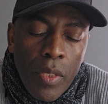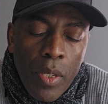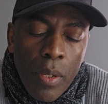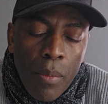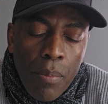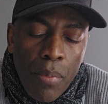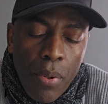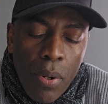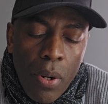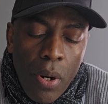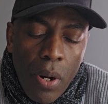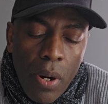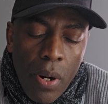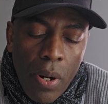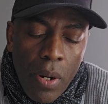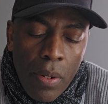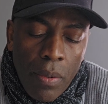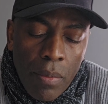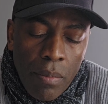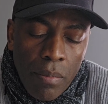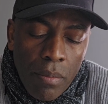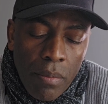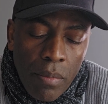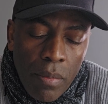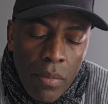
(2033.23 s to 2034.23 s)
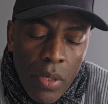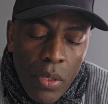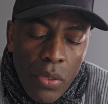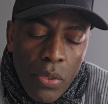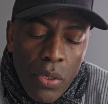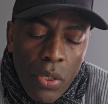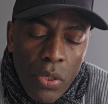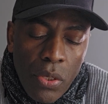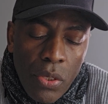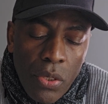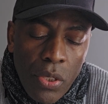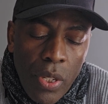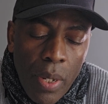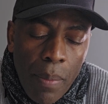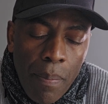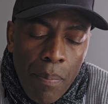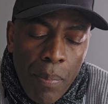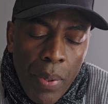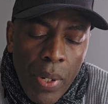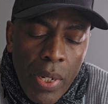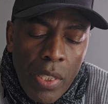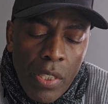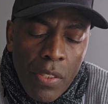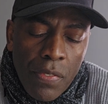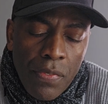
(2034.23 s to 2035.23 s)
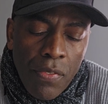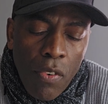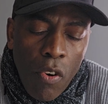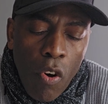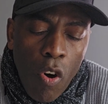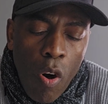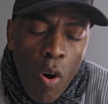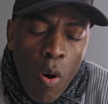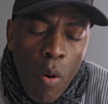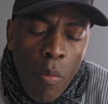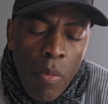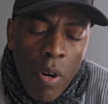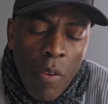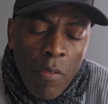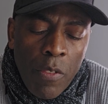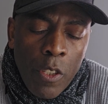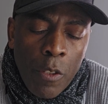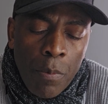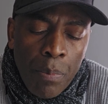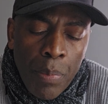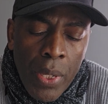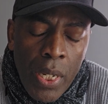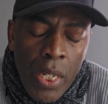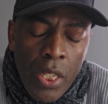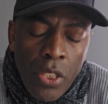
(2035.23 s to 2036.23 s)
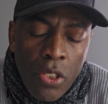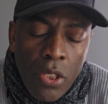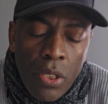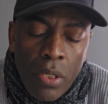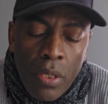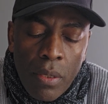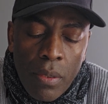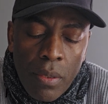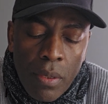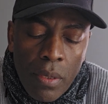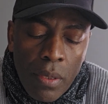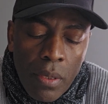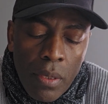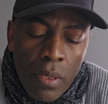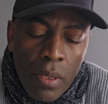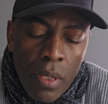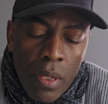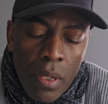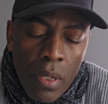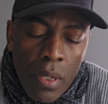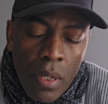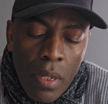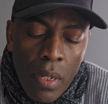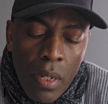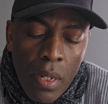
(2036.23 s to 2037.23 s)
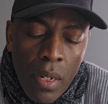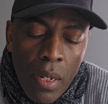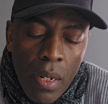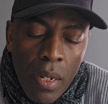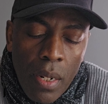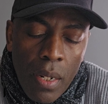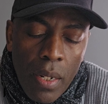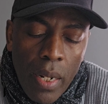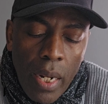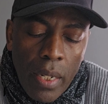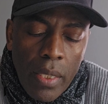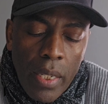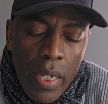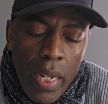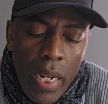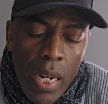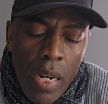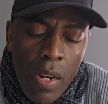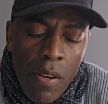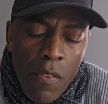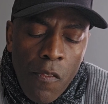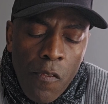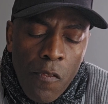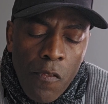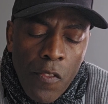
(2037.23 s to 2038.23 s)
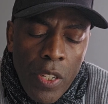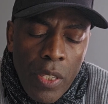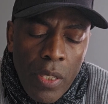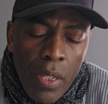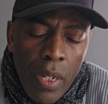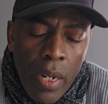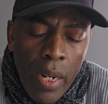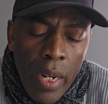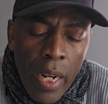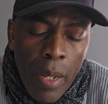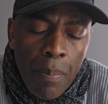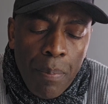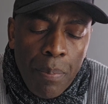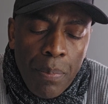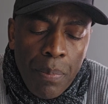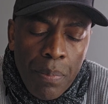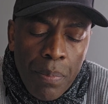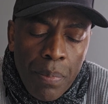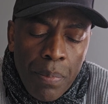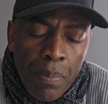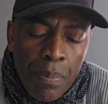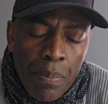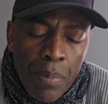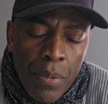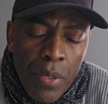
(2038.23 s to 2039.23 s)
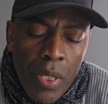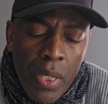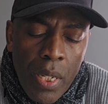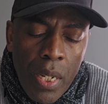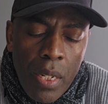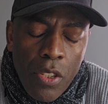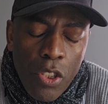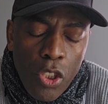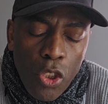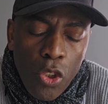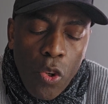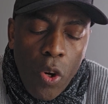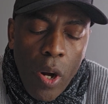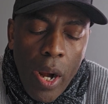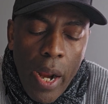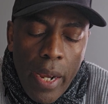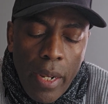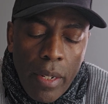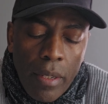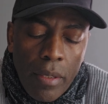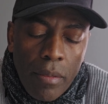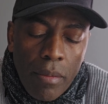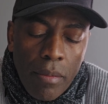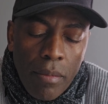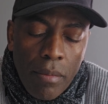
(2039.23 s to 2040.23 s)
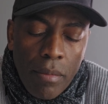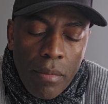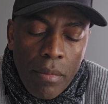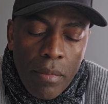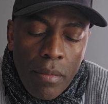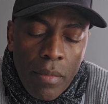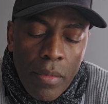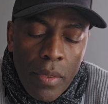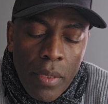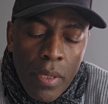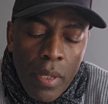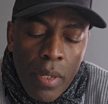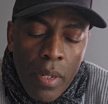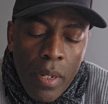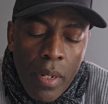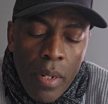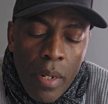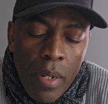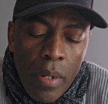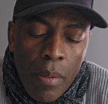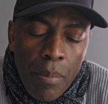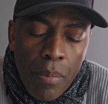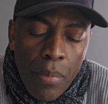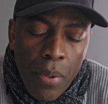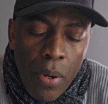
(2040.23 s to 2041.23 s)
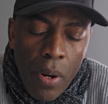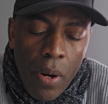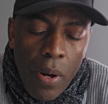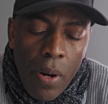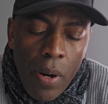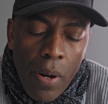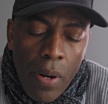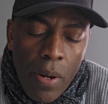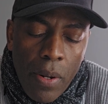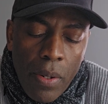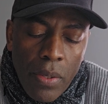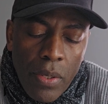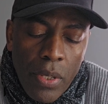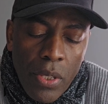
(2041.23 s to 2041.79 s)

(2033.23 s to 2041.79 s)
Prayer is the simplest form of speech that infant lips can try. Prayer the